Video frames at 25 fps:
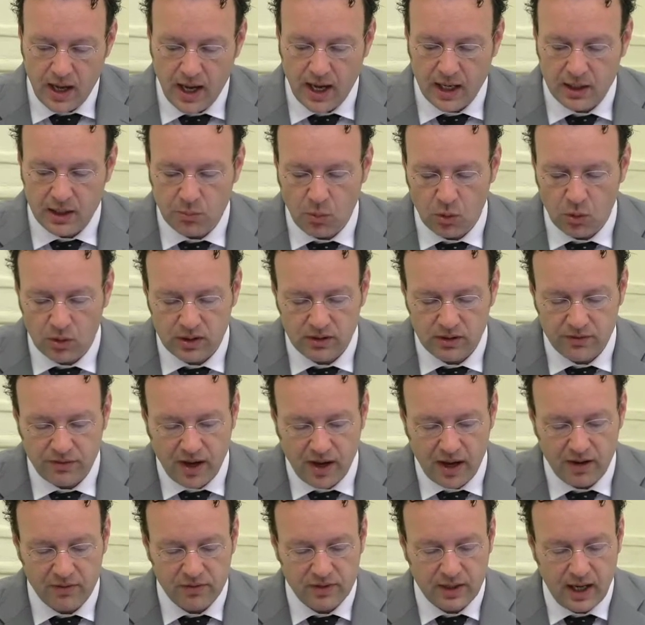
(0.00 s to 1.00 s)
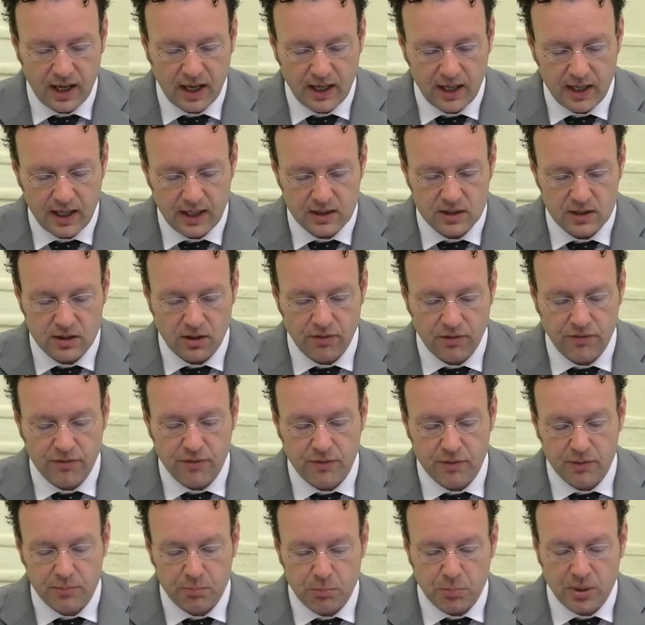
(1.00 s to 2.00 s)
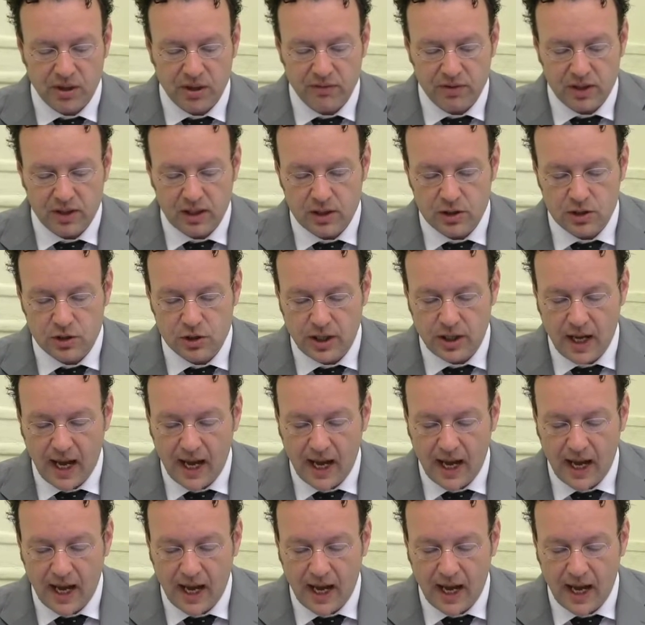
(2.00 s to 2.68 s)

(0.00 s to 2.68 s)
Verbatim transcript: and more than five decades of privileged